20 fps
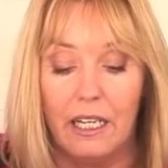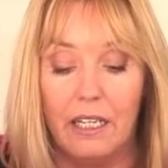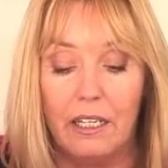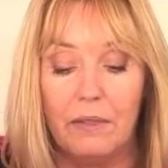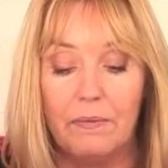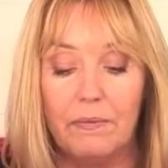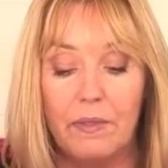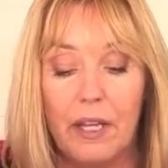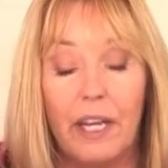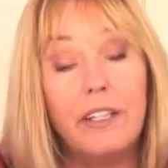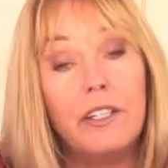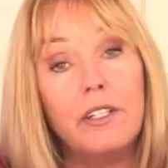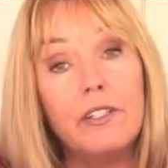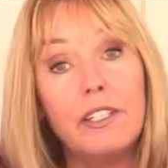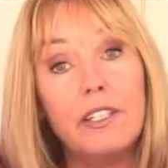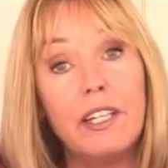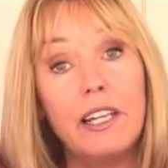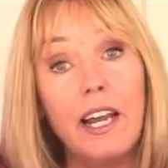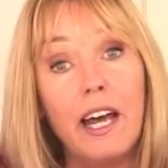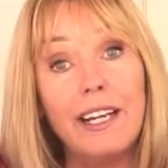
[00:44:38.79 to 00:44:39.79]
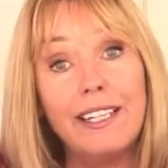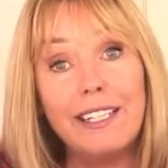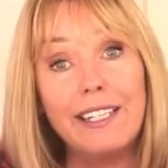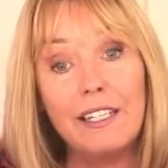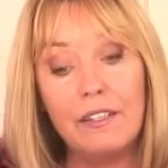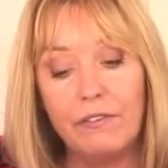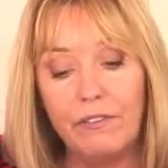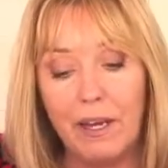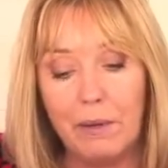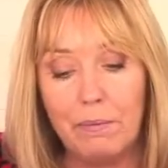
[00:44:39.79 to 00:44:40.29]
I used the
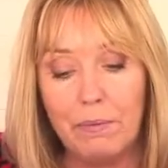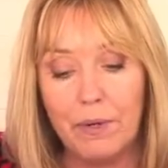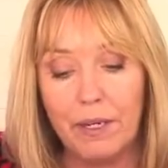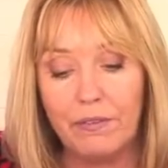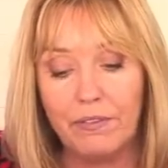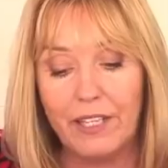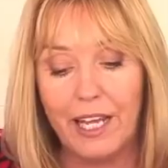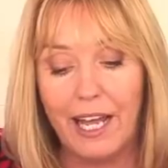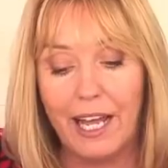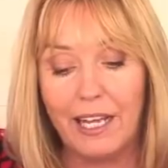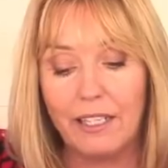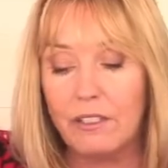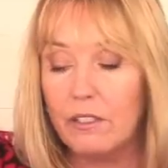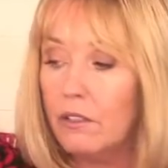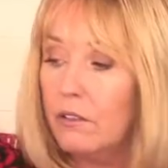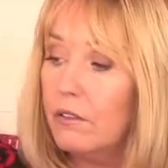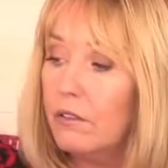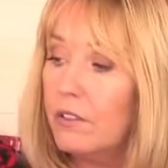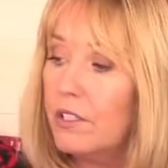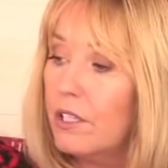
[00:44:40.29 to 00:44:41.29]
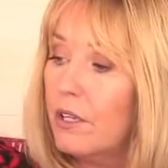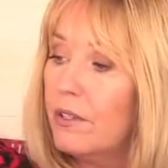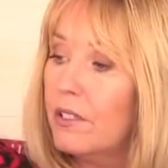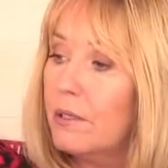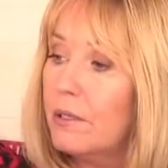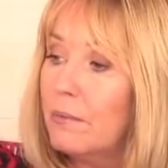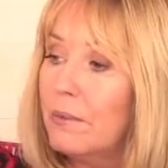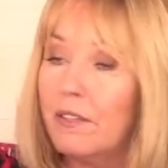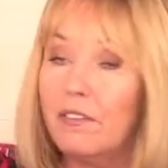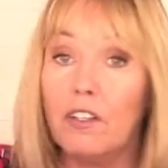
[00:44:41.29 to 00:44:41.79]
lining fabric for the handle, so
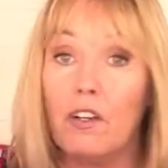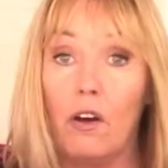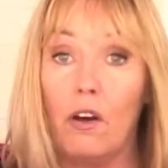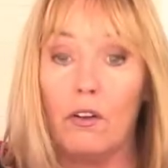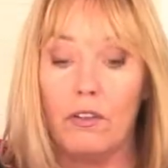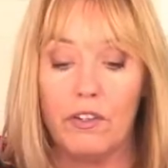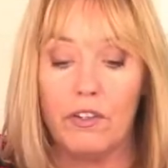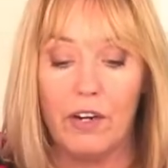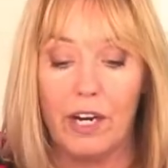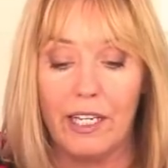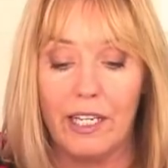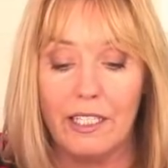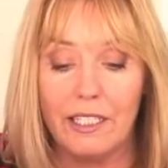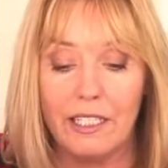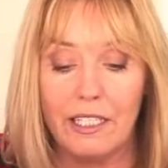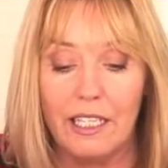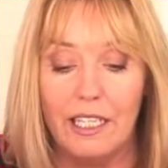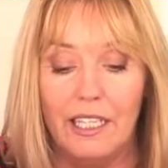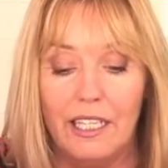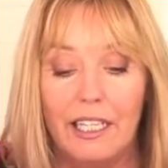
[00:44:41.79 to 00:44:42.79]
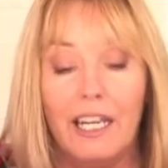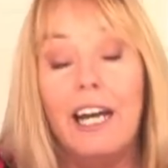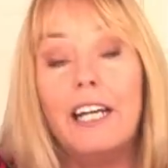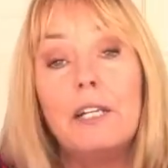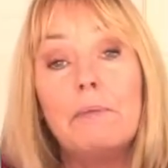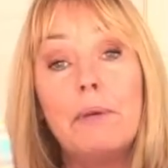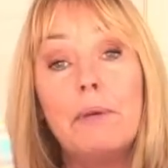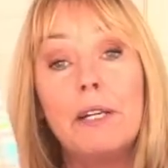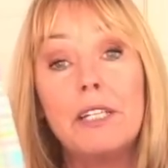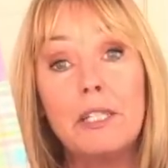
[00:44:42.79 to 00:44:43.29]
it's a bit of a contrast,
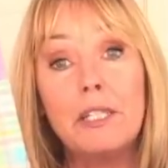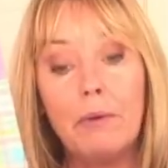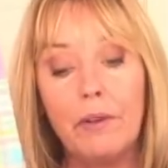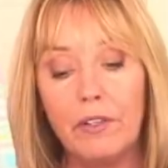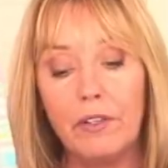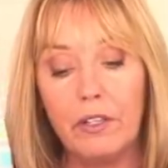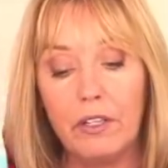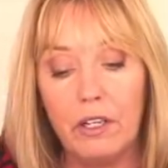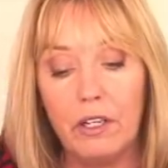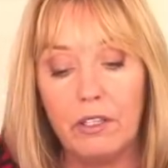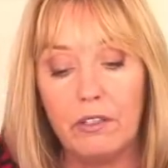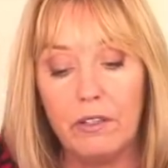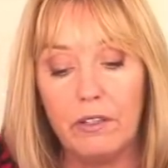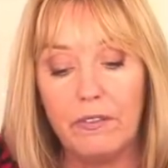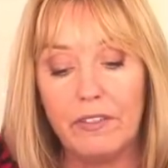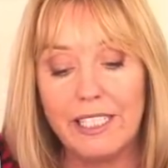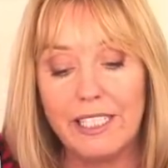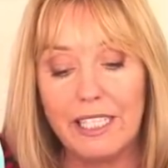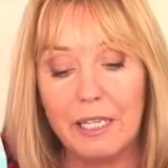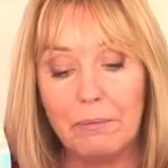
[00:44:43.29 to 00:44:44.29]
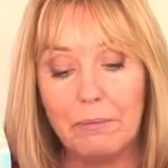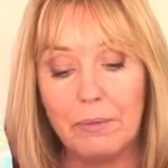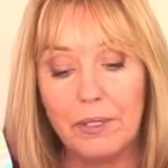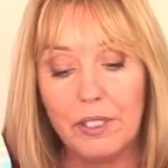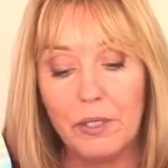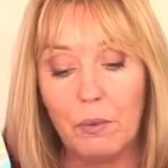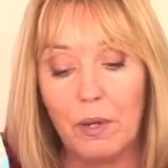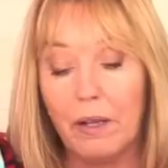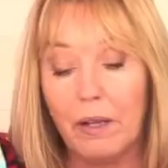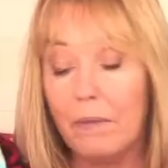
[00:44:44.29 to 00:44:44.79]
and it picks up on the colour of the
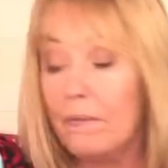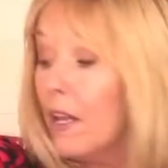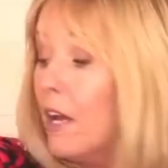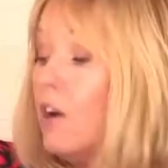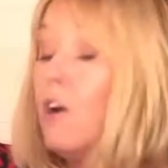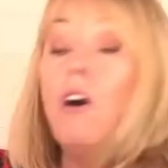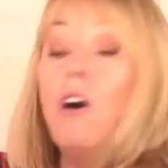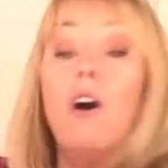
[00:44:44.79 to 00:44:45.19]
zip as well.